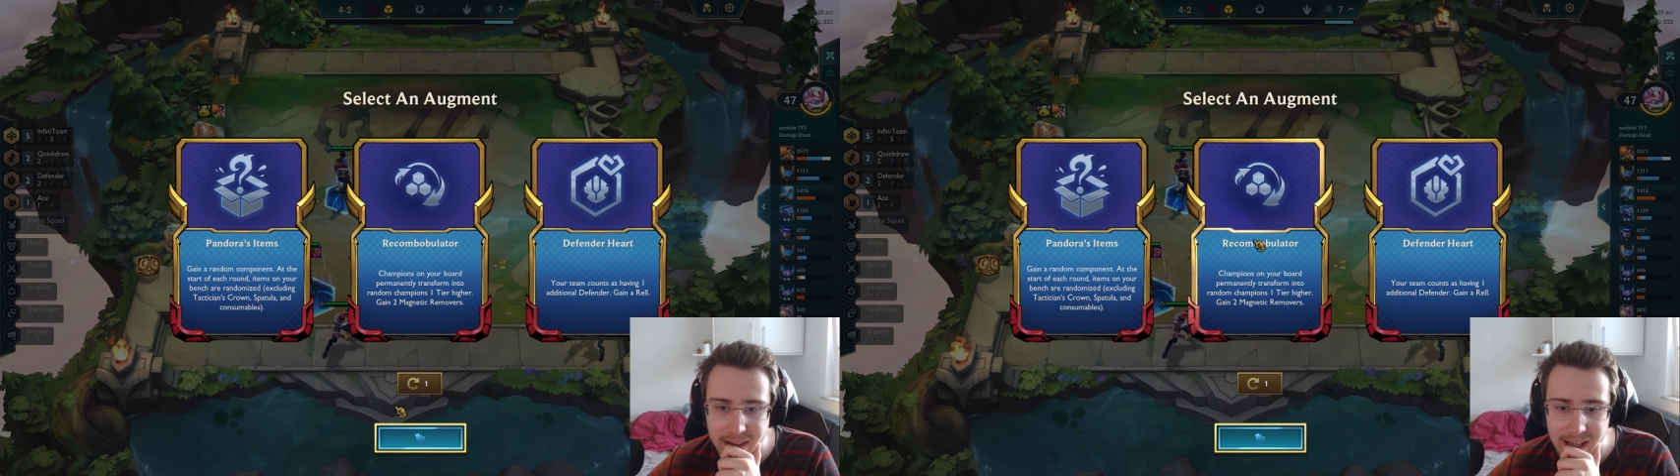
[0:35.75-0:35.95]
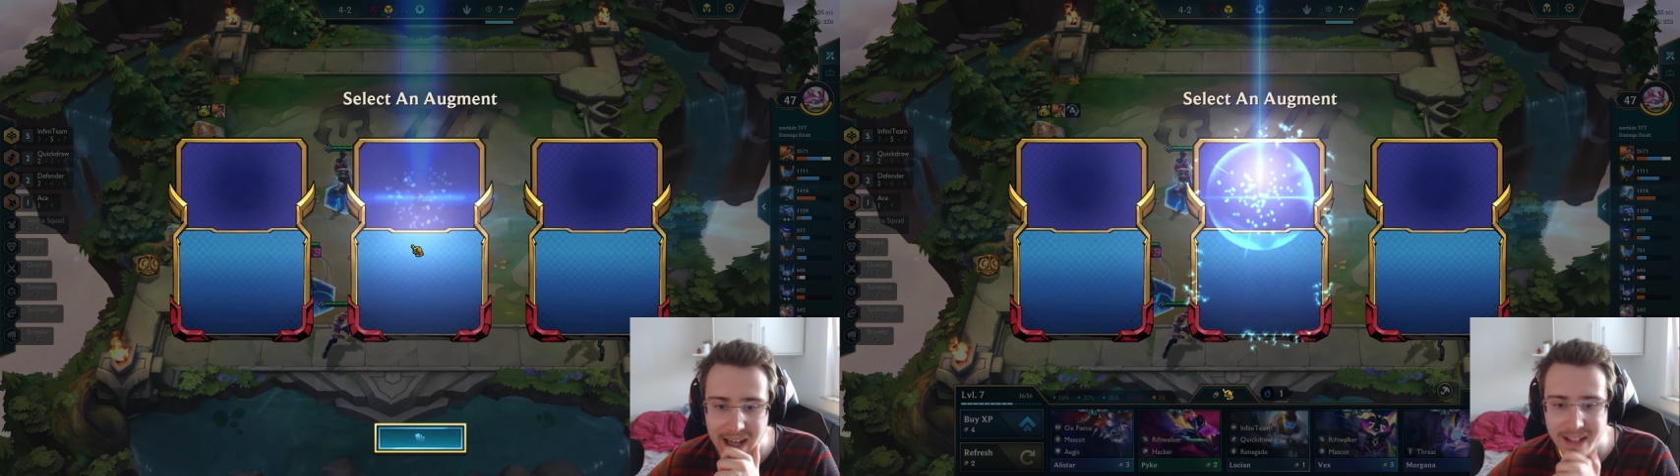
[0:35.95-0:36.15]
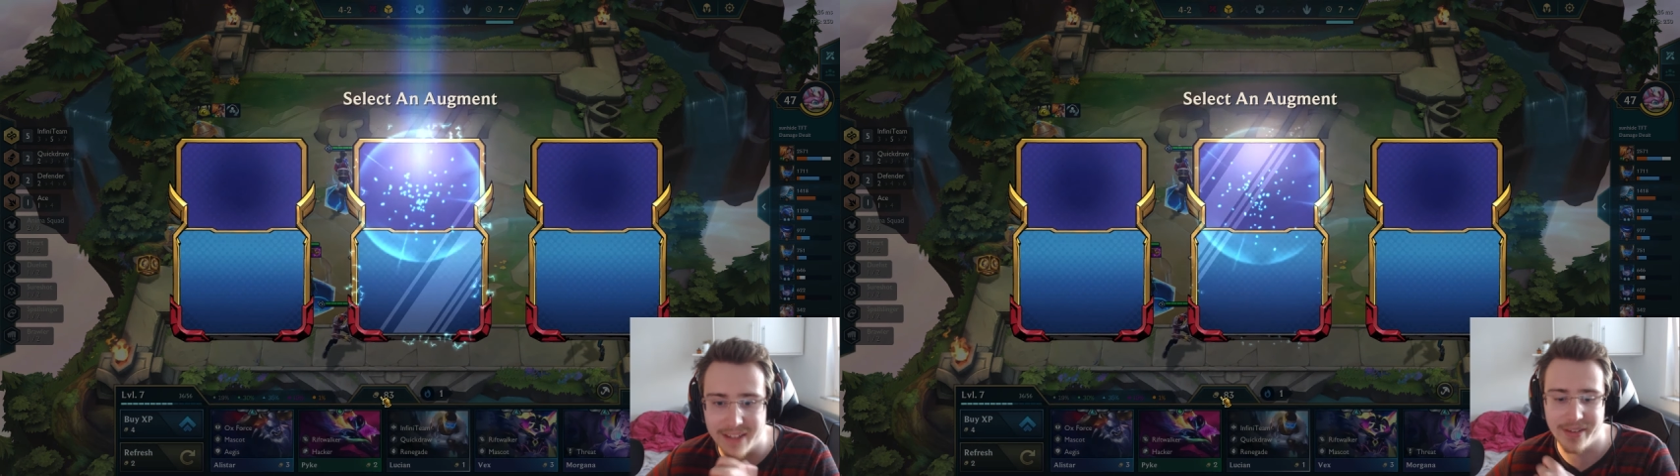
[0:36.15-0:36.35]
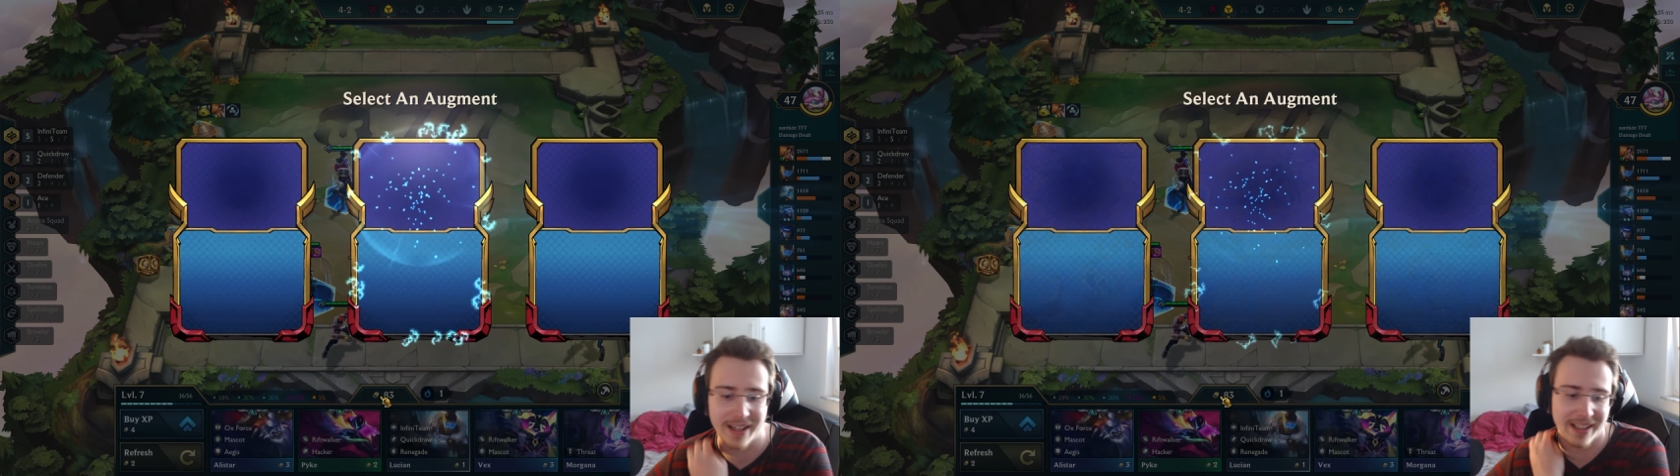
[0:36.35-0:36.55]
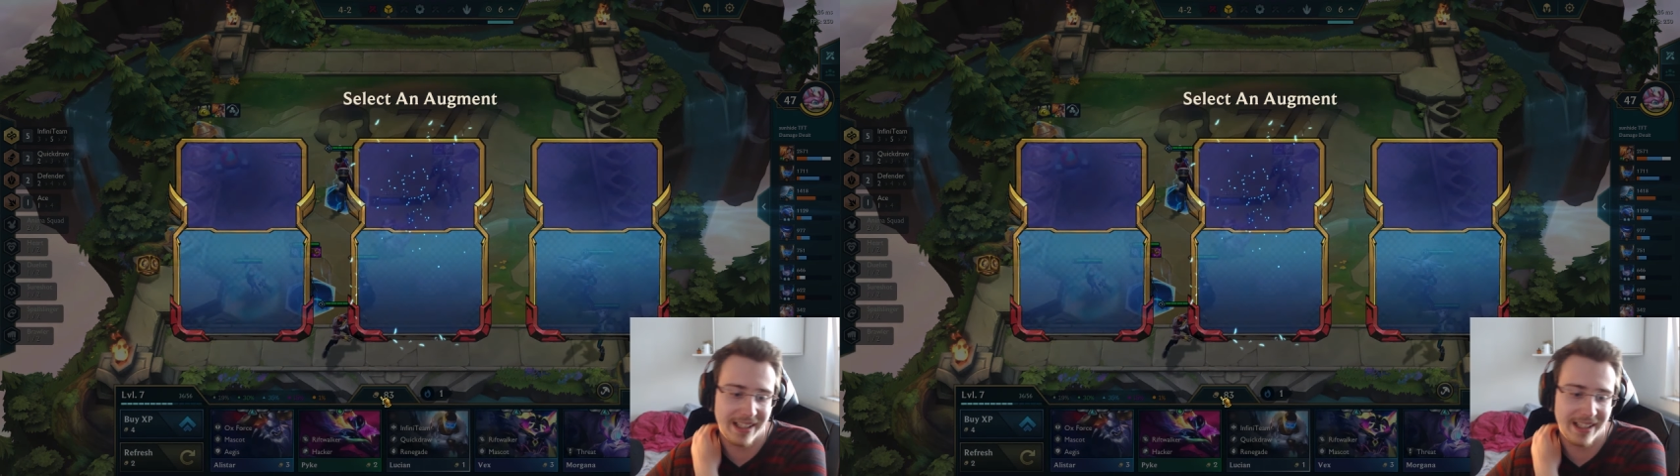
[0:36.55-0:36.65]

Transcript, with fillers: Ah, fuck it.